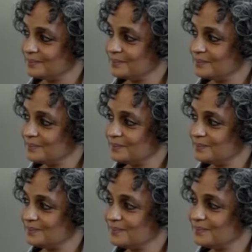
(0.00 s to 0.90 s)

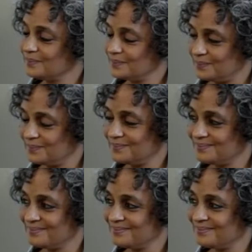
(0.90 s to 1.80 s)

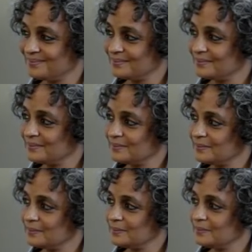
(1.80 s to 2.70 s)

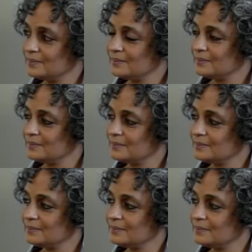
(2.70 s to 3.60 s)

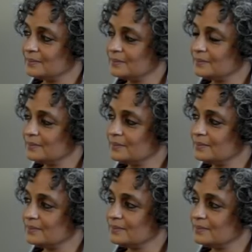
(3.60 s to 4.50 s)

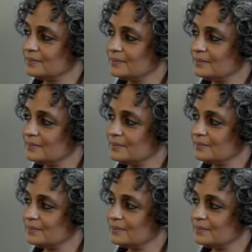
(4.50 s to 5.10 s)
No words are spoken by the person on screen.